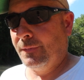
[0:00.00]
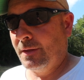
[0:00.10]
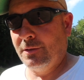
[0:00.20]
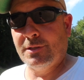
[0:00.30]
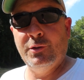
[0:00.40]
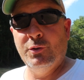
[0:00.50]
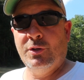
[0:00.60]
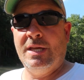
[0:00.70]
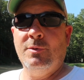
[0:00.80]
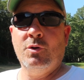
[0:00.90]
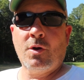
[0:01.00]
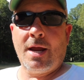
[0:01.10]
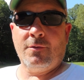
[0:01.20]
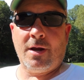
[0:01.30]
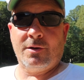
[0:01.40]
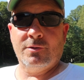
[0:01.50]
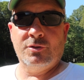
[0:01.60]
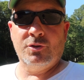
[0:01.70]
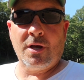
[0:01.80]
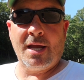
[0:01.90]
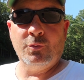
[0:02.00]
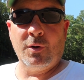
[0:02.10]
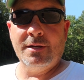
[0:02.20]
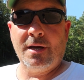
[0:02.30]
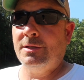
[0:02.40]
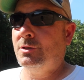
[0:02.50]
because I do keep great records. July 29th,